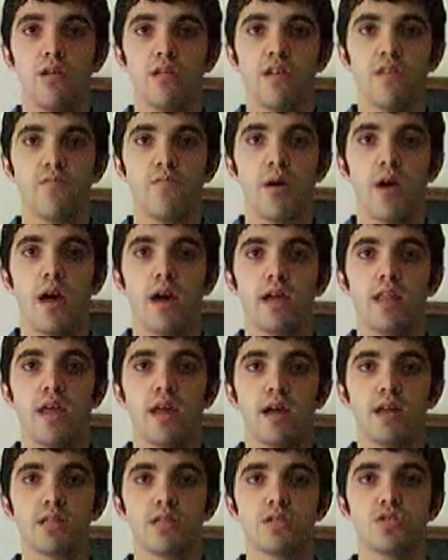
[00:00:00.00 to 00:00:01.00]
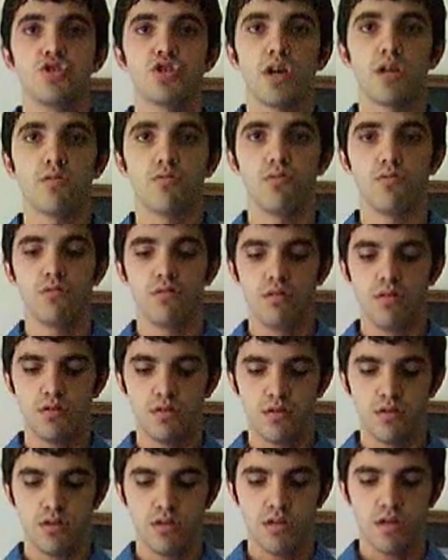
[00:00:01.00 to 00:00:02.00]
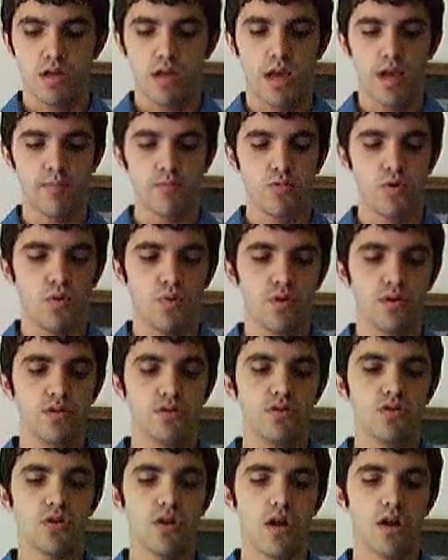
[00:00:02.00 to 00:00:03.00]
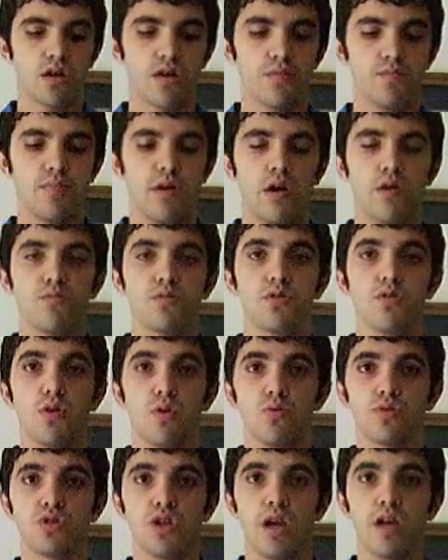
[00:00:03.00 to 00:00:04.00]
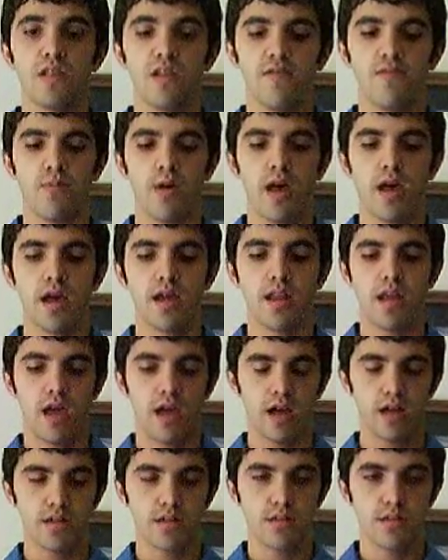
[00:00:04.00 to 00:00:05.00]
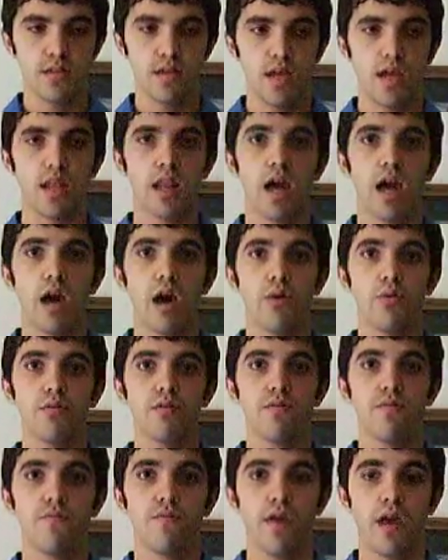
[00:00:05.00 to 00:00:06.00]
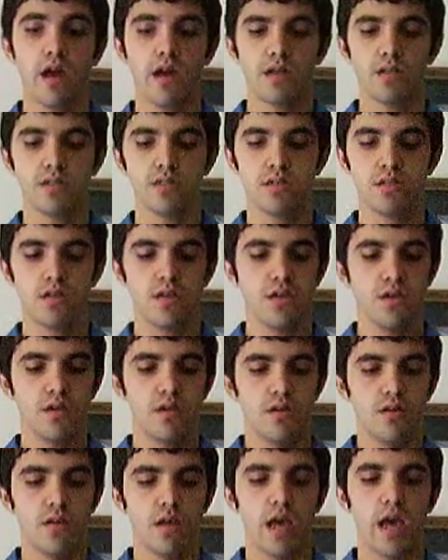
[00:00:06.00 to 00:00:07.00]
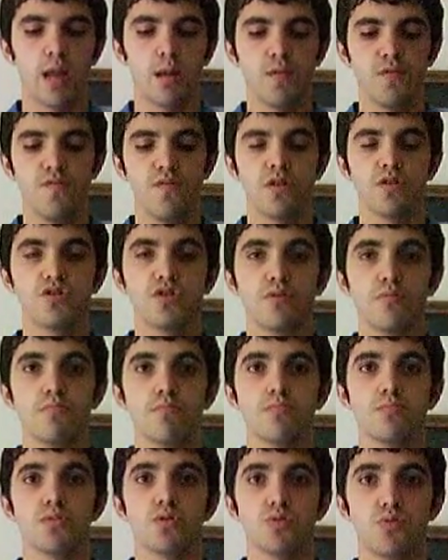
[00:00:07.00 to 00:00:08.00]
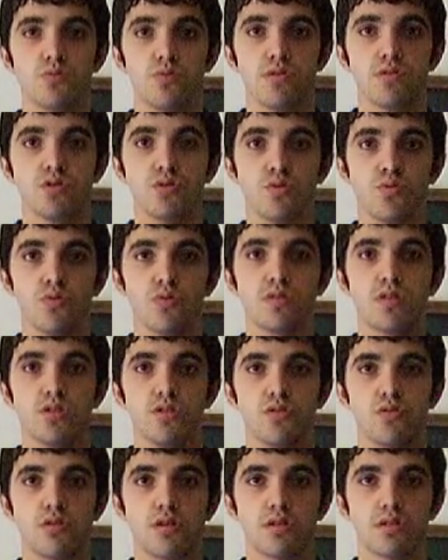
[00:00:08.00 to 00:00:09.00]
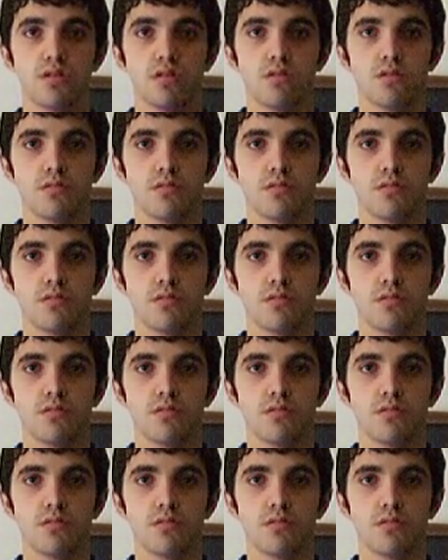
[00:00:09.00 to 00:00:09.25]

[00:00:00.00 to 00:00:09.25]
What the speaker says: Left Behind Act in general, I'm going to talk about the No Child Left Behind Act and how it affects Adams Friendship School District.